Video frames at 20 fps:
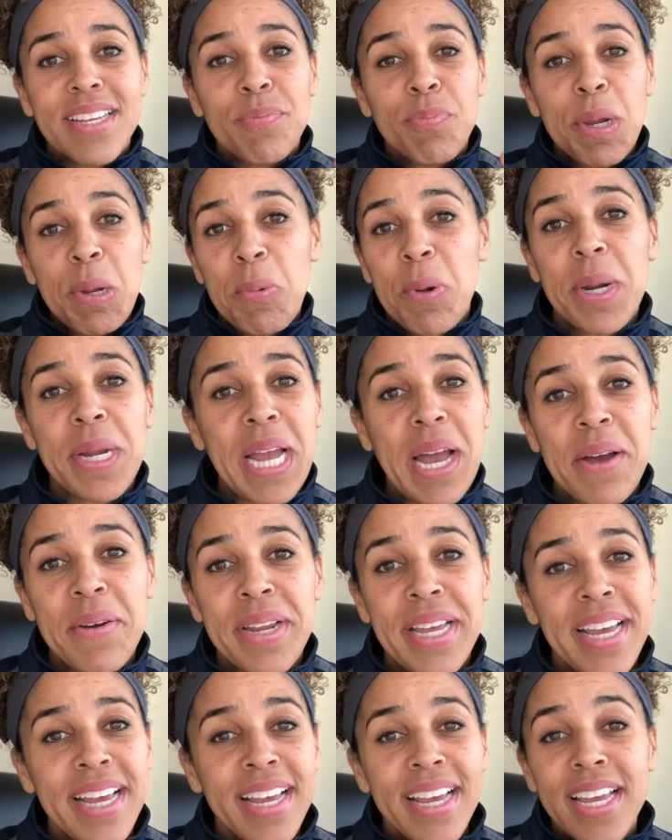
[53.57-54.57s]

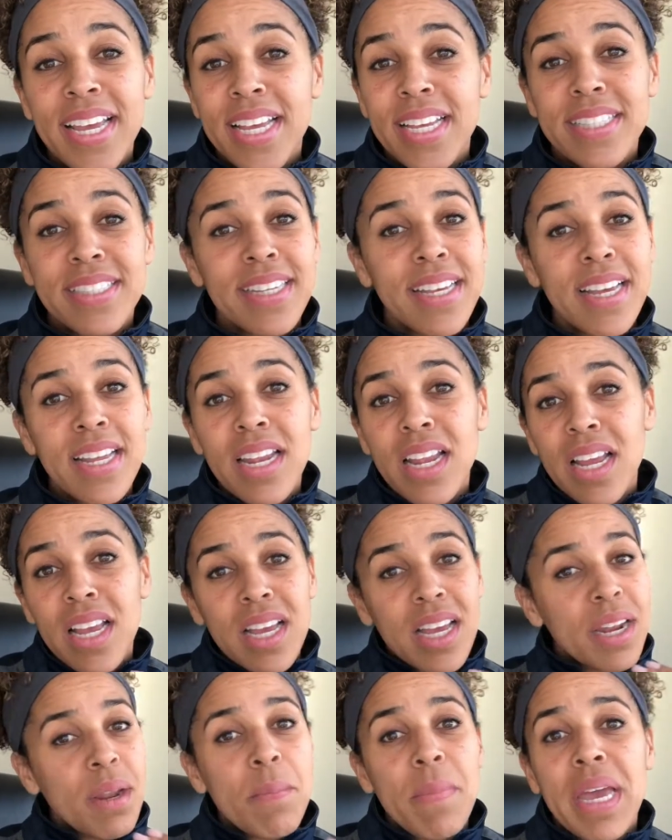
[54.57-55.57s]
Pre-workout
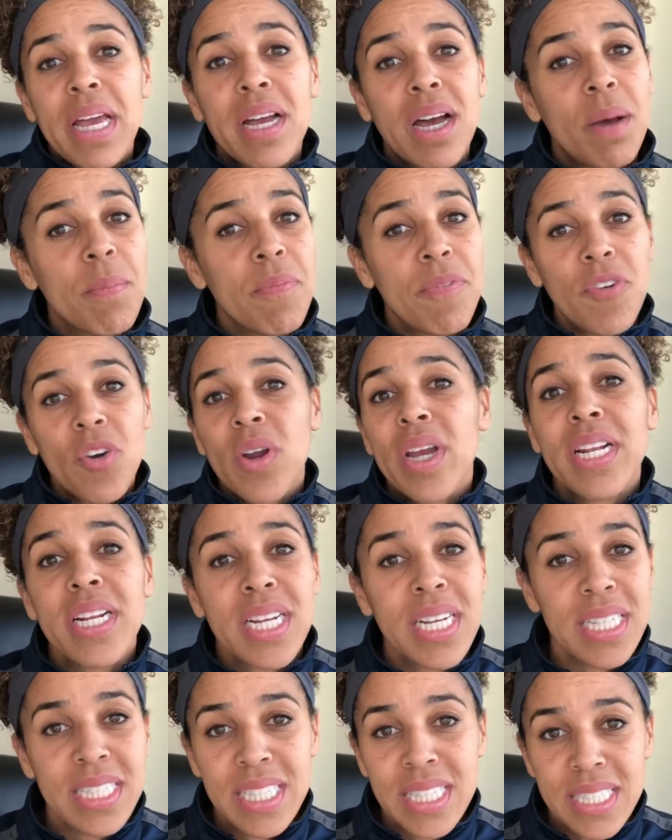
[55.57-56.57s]
isn't gonna make up for
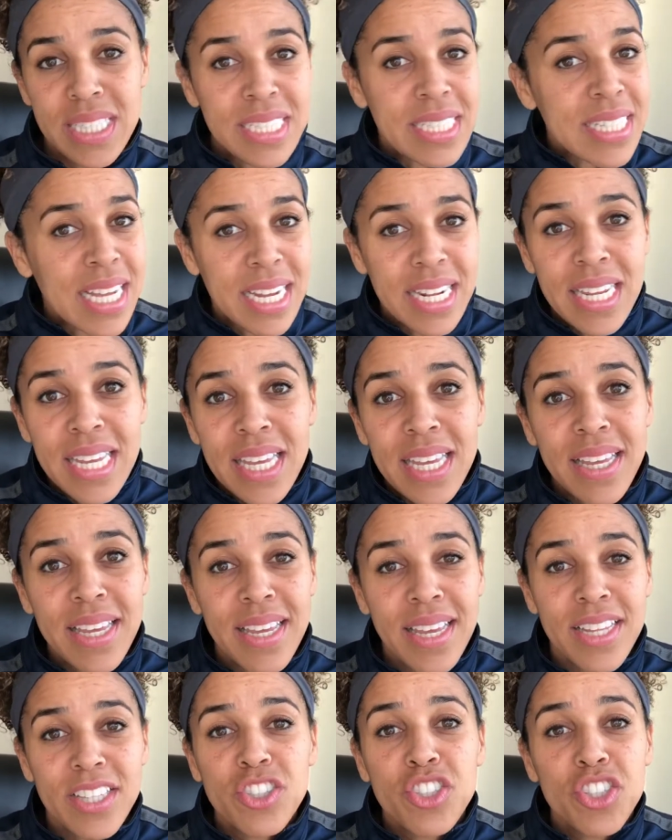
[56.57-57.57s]
inconsistent
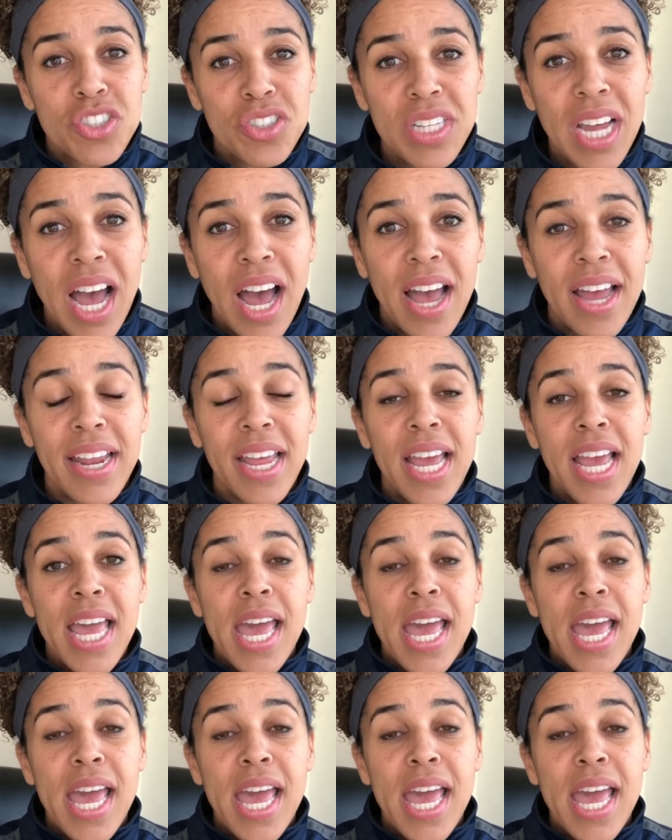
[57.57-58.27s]
technique. It's just not.